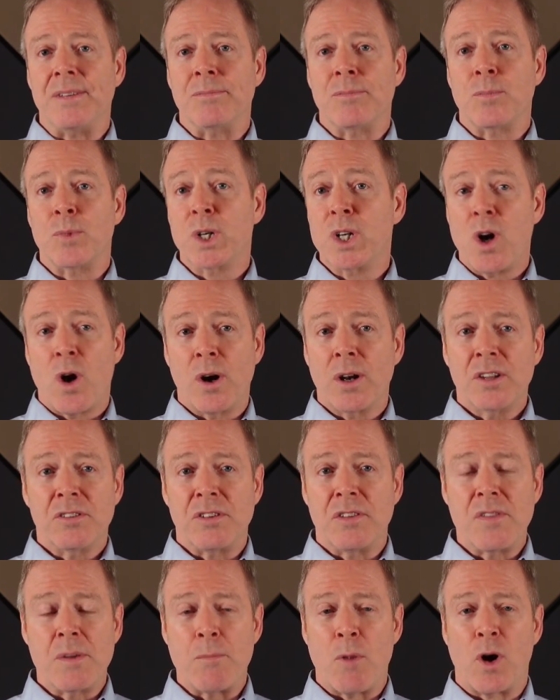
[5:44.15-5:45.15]
regardless
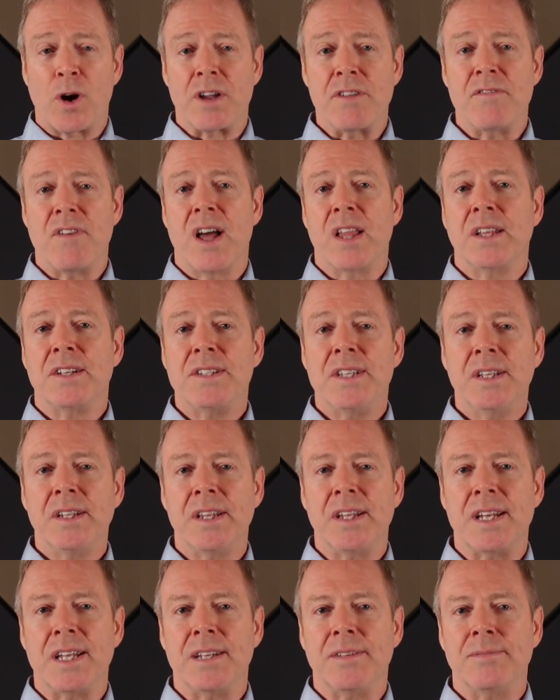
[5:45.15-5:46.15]
of the market
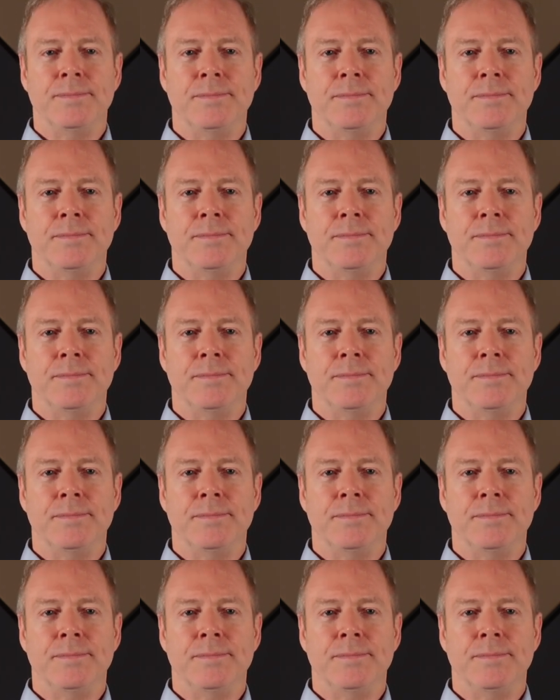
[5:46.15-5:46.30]
volatility.